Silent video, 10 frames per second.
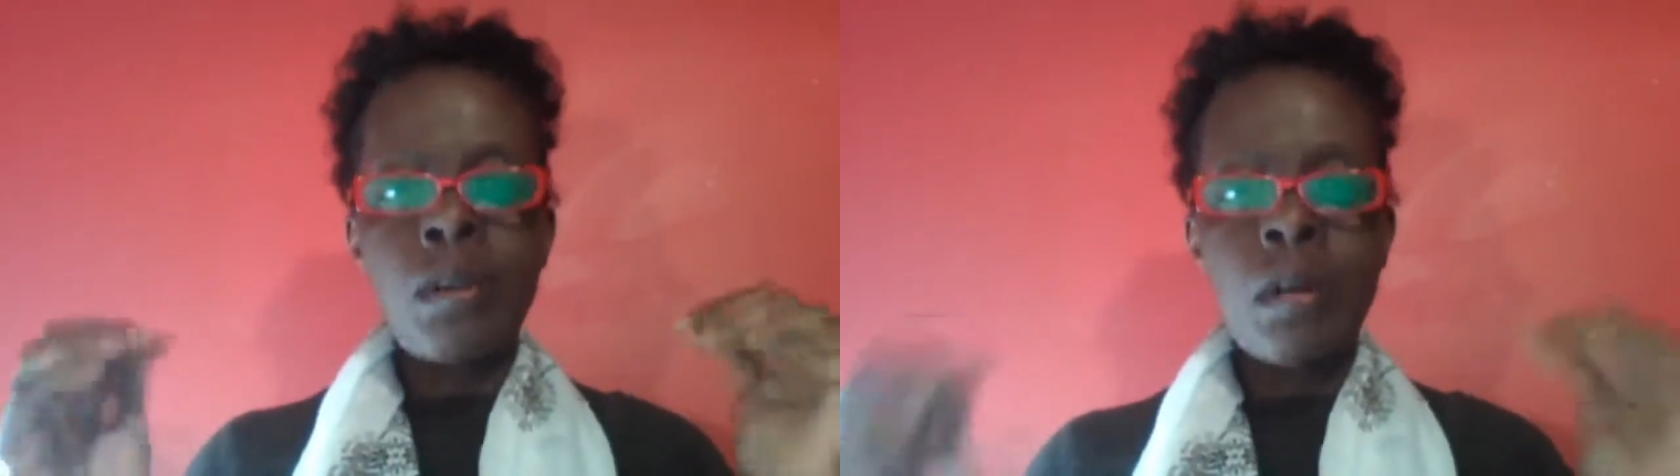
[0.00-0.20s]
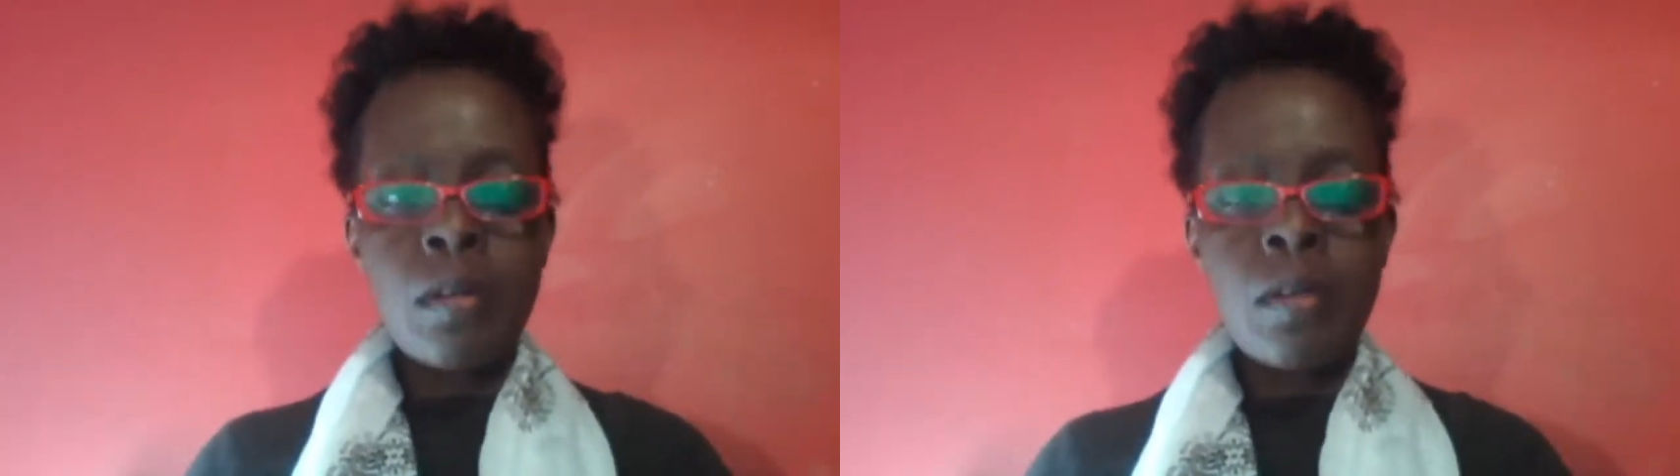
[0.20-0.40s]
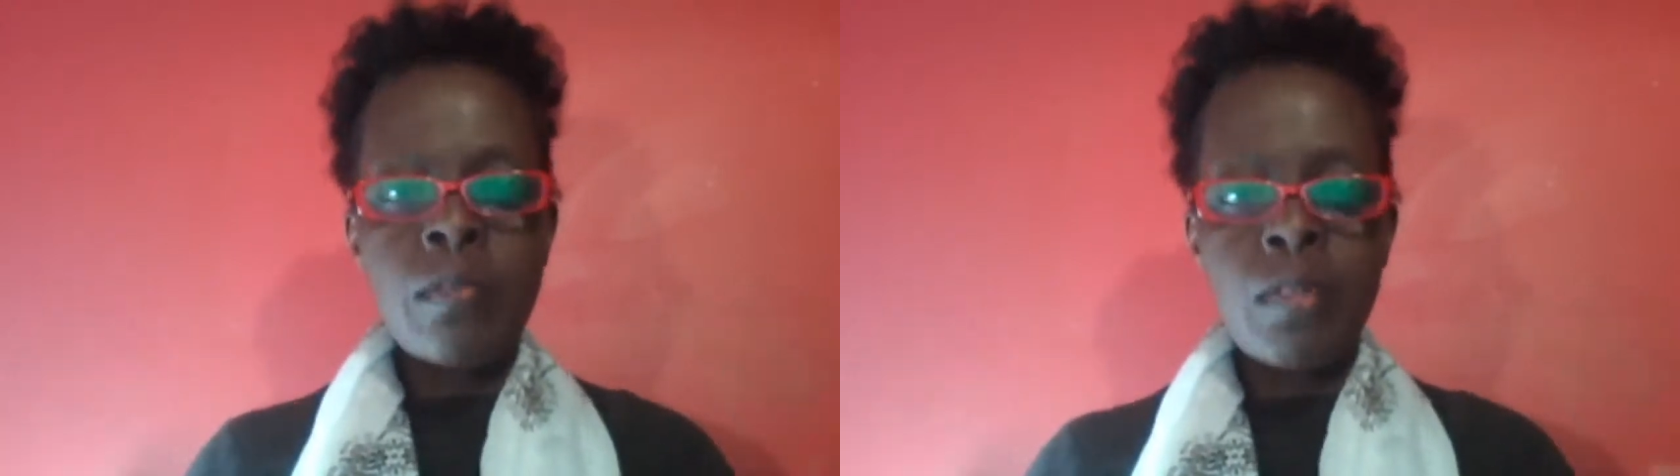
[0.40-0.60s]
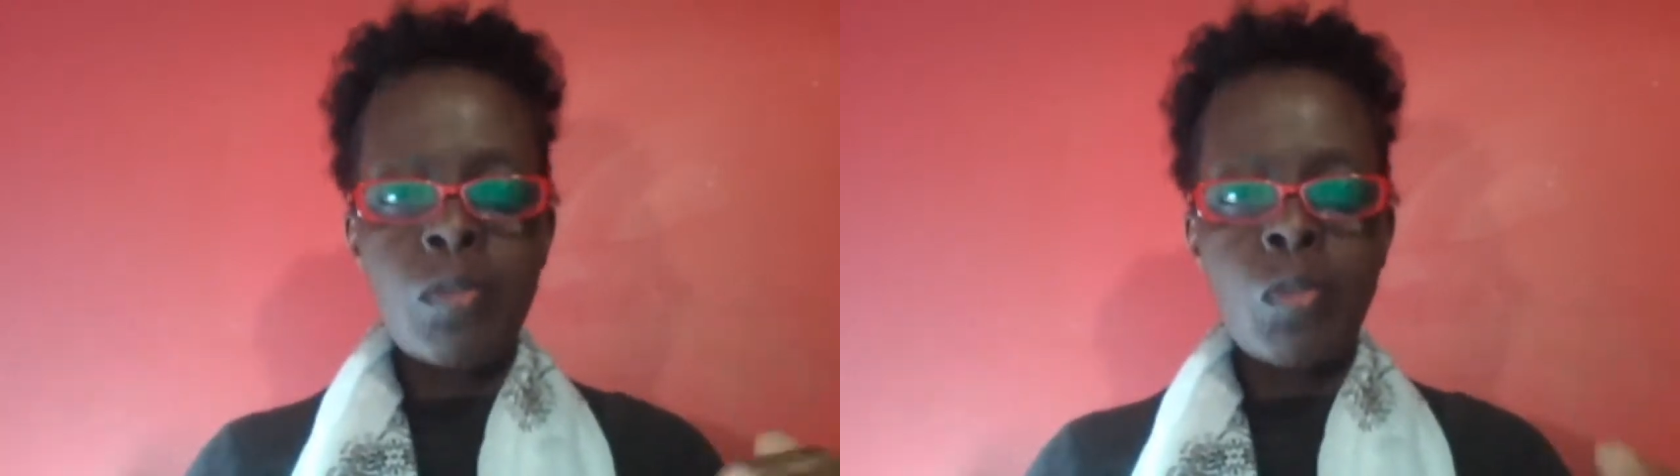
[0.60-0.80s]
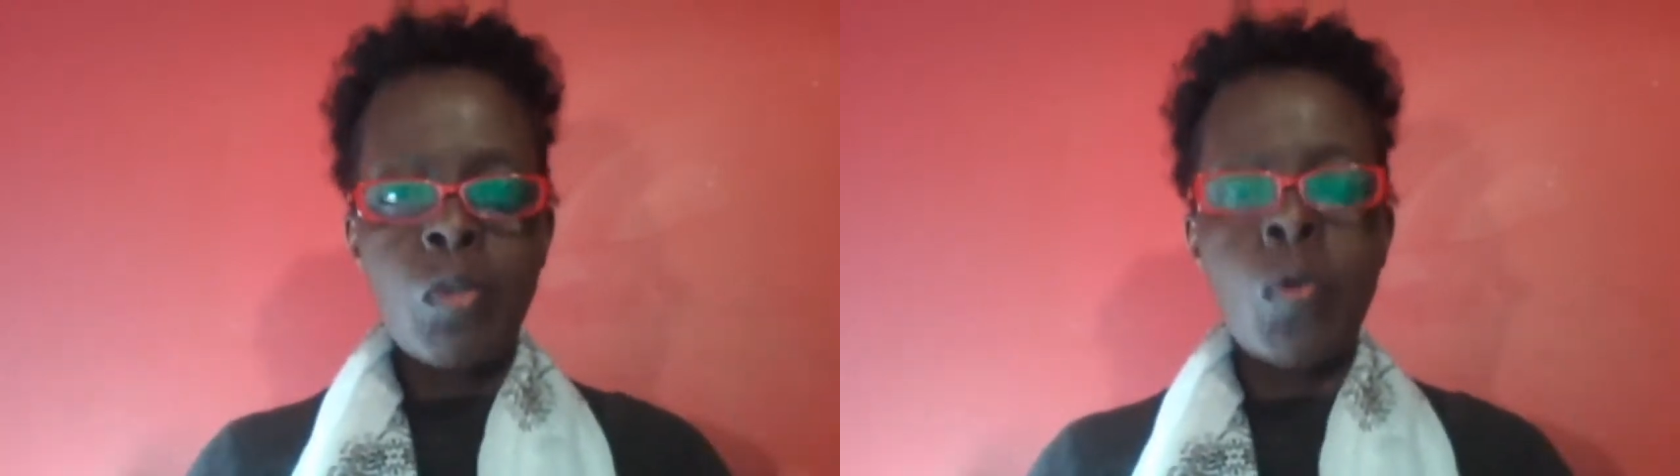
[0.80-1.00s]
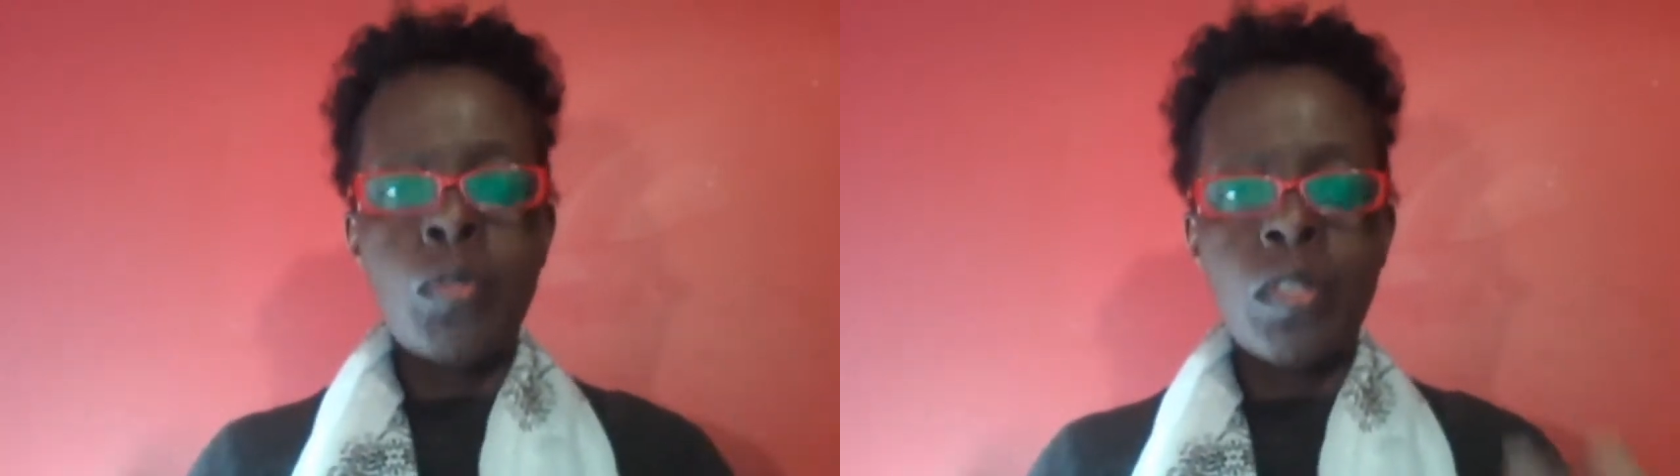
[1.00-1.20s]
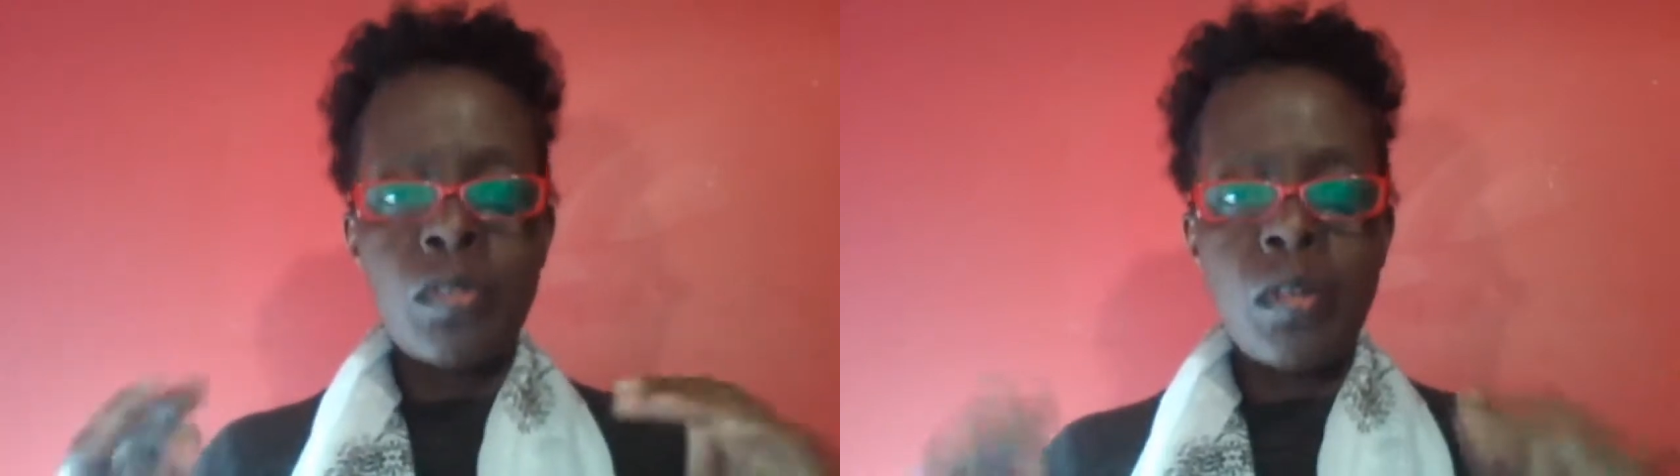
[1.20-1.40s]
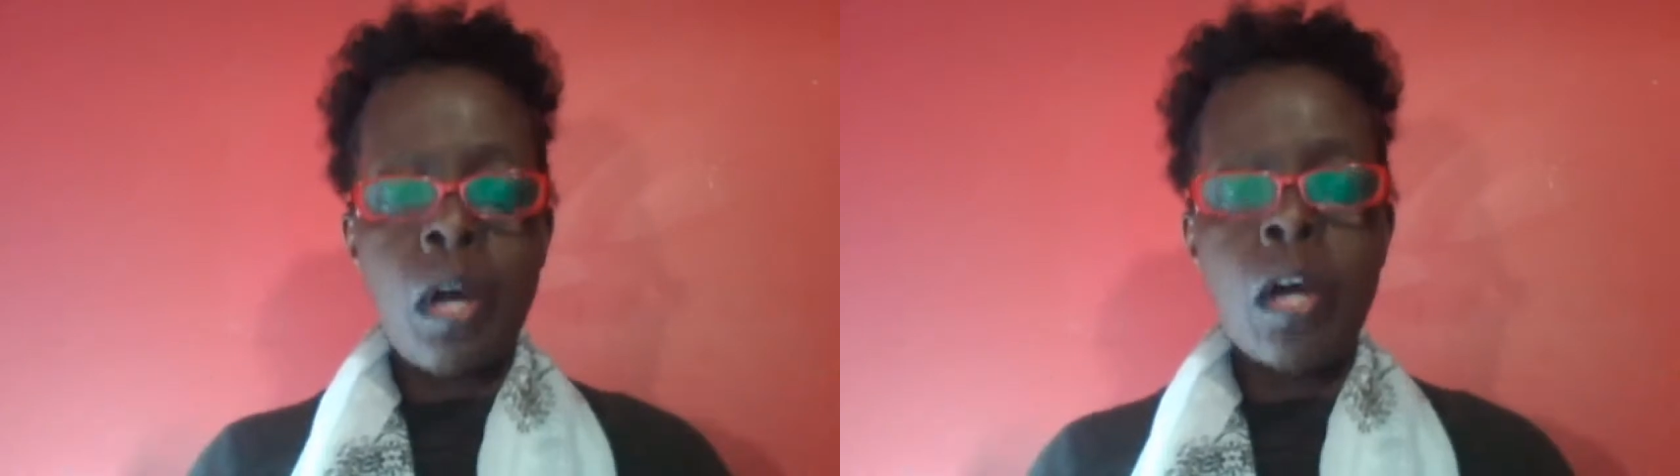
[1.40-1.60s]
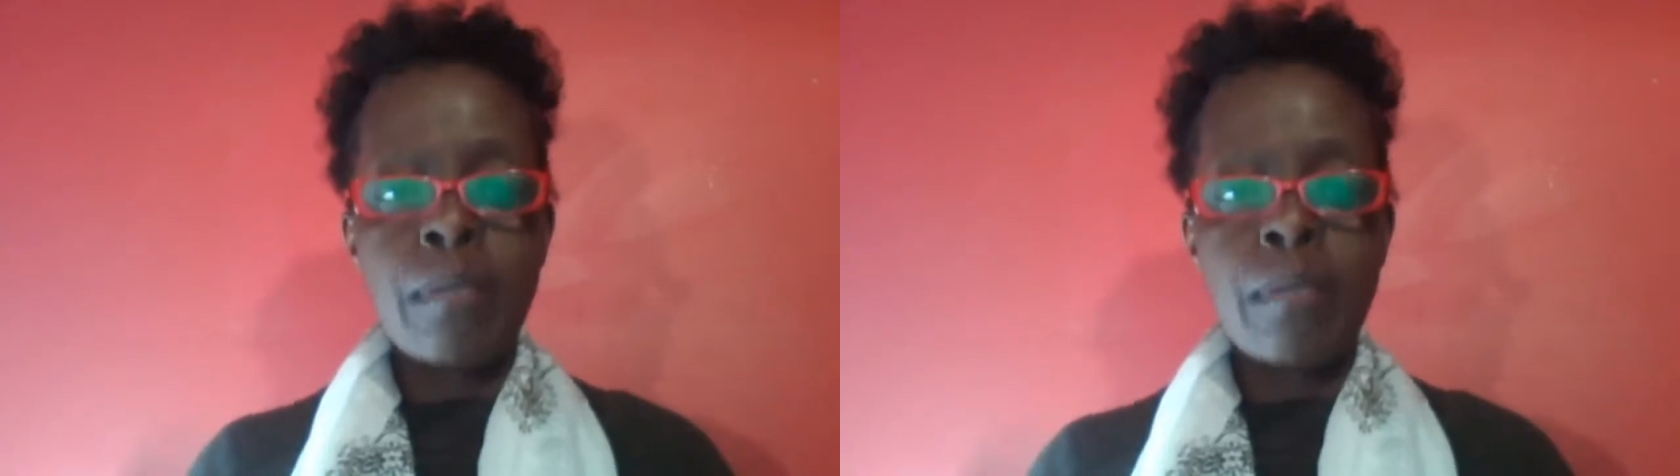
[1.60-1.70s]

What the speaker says: hungry to know this God,